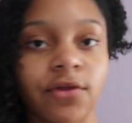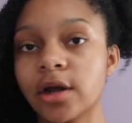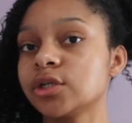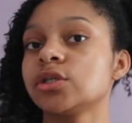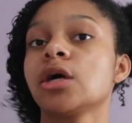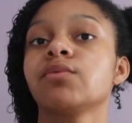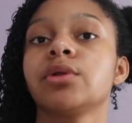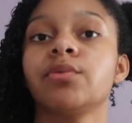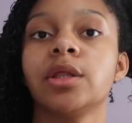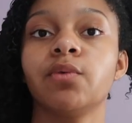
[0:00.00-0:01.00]
They're gonna turn out
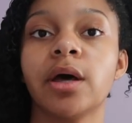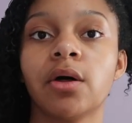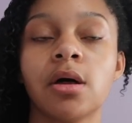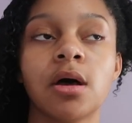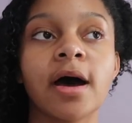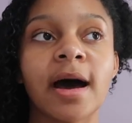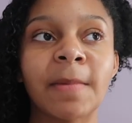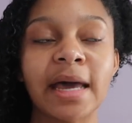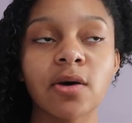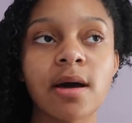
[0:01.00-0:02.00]
really, really well. I
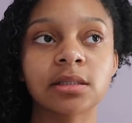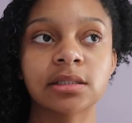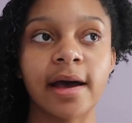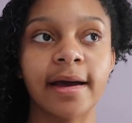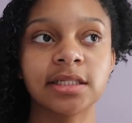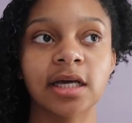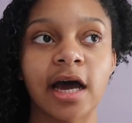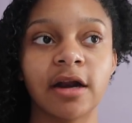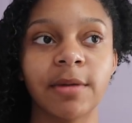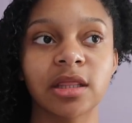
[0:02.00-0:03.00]
might go outside to
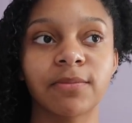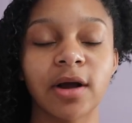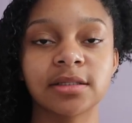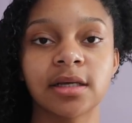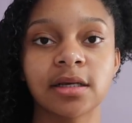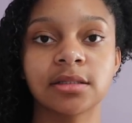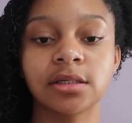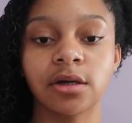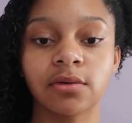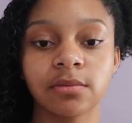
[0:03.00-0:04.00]
kind of make the process,
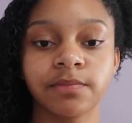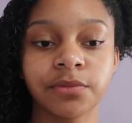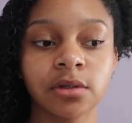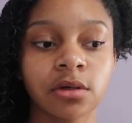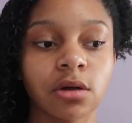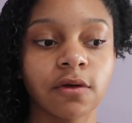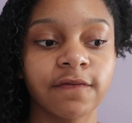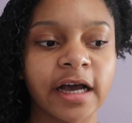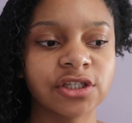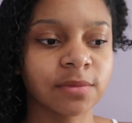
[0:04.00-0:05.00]
you know, a little
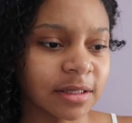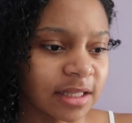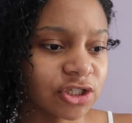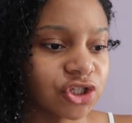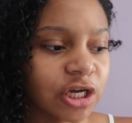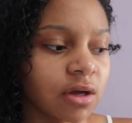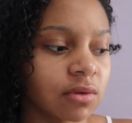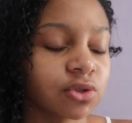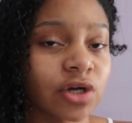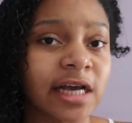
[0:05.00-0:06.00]
faster, but this
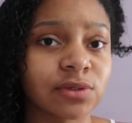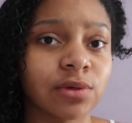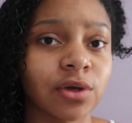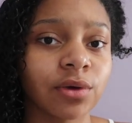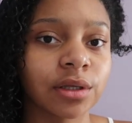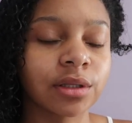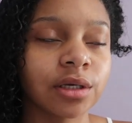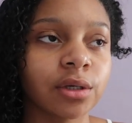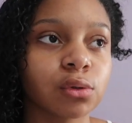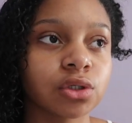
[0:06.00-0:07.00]
gel dries really quickly.
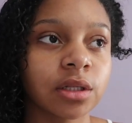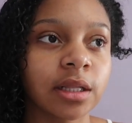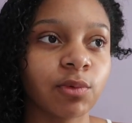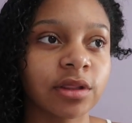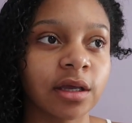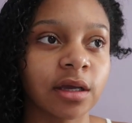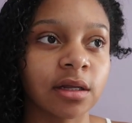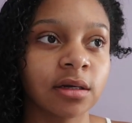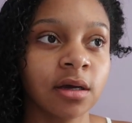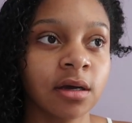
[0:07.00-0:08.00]
Usually
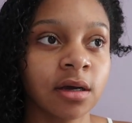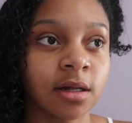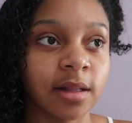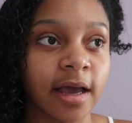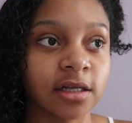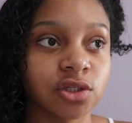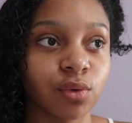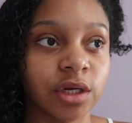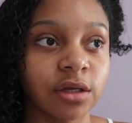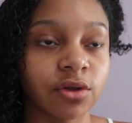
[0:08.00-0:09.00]
within like
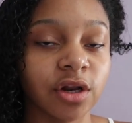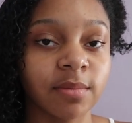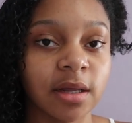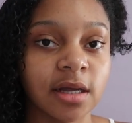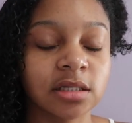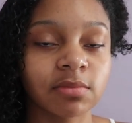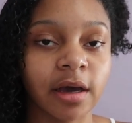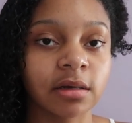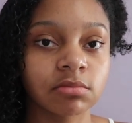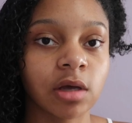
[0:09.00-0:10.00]
twenty to thirty minutes,
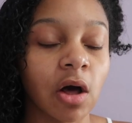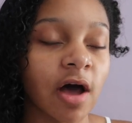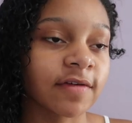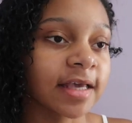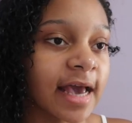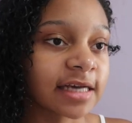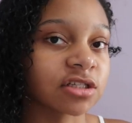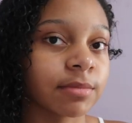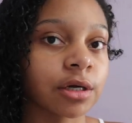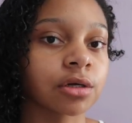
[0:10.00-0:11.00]
my I'll have a
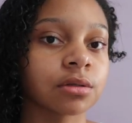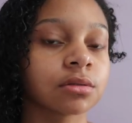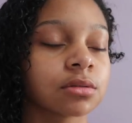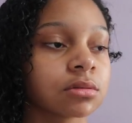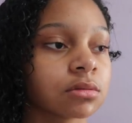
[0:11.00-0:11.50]
cast on my curls.